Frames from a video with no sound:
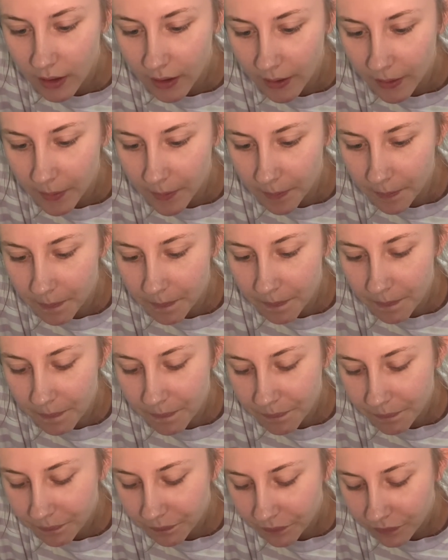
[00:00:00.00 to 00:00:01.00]
And
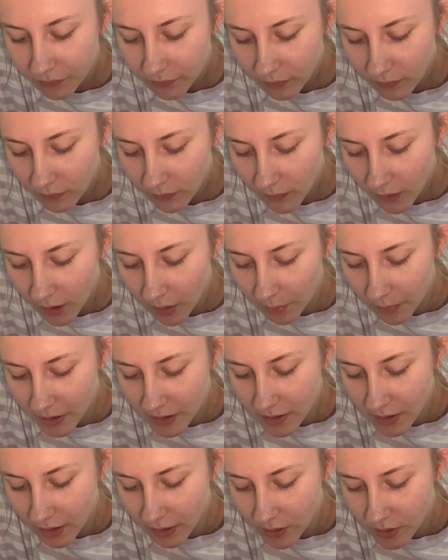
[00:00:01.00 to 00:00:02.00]

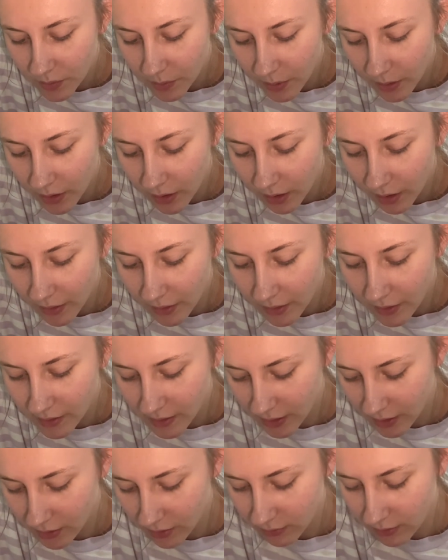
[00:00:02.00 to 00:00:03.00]
basically I just put a line in the
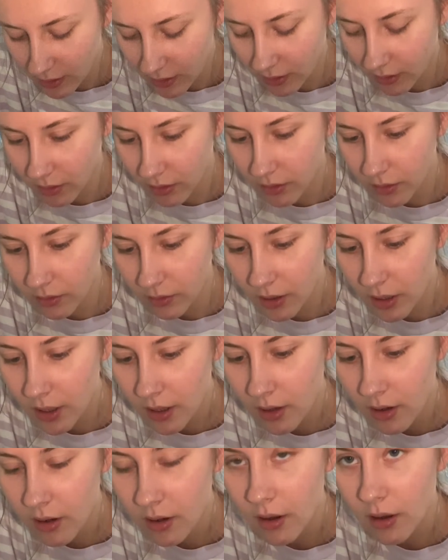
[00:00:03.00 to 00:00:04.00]
centre and then go
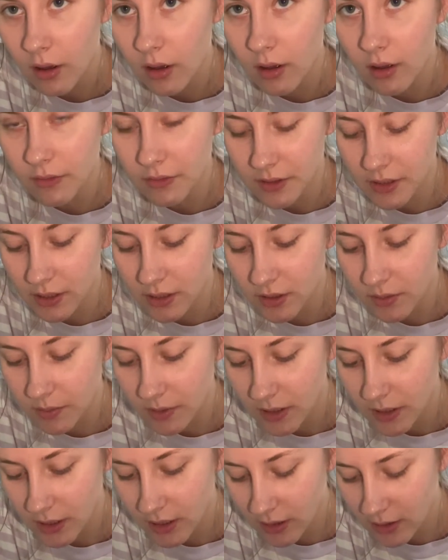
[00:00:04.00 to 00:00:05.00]
1/2
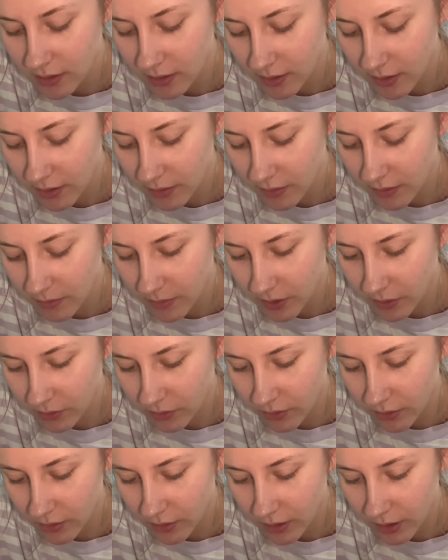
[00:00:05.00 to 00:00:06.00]
centimetre either side of the middle
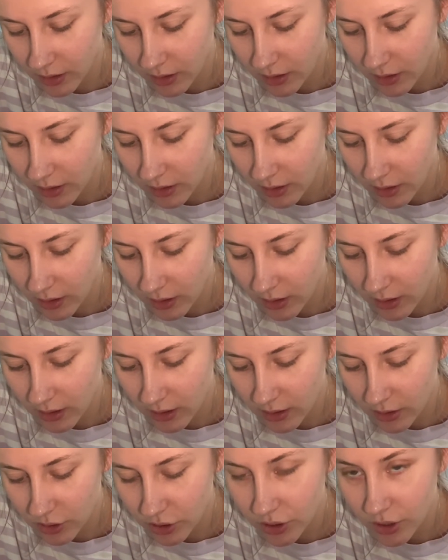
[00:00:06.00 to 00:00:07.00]
dot
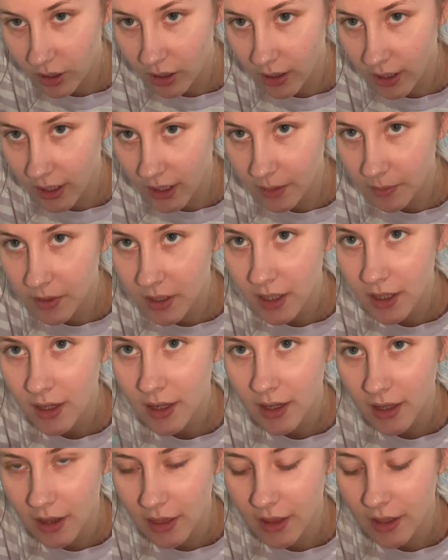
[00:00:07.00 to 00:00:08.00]
each time,
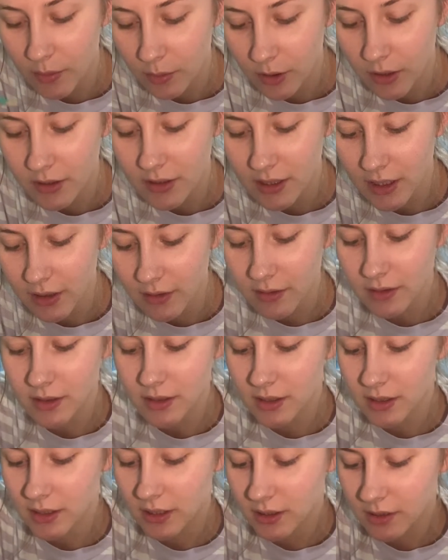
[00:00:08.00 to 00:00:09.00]
and that works out as
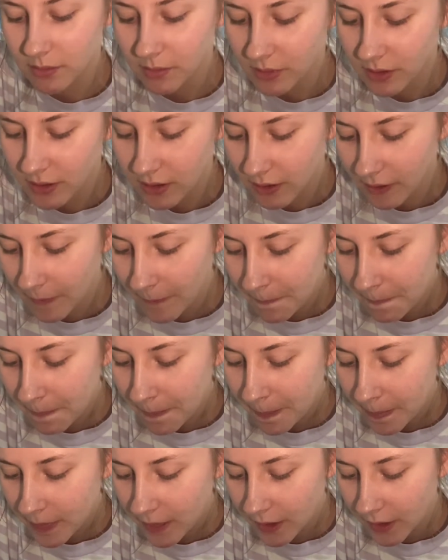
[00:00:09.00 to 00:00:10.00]
a centimetre.
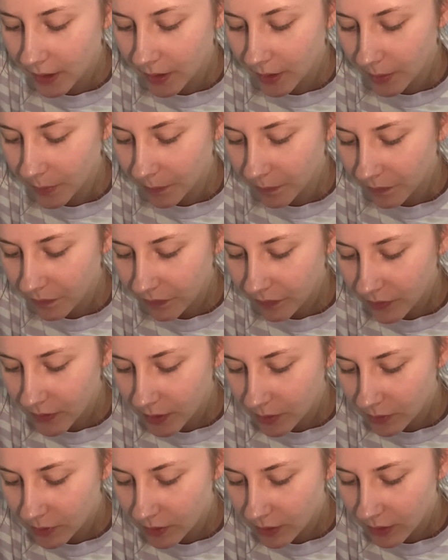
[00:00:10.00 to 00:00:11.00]
So I'm
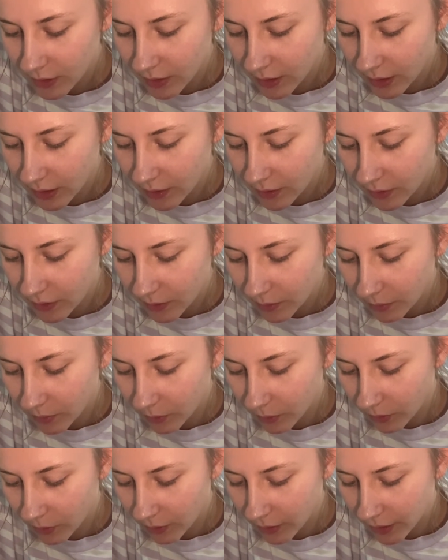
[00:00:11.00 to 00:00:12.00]
just going to add some
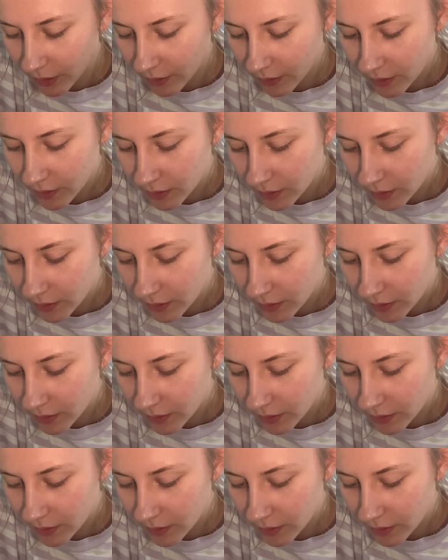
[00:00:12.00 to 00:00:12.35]
more in.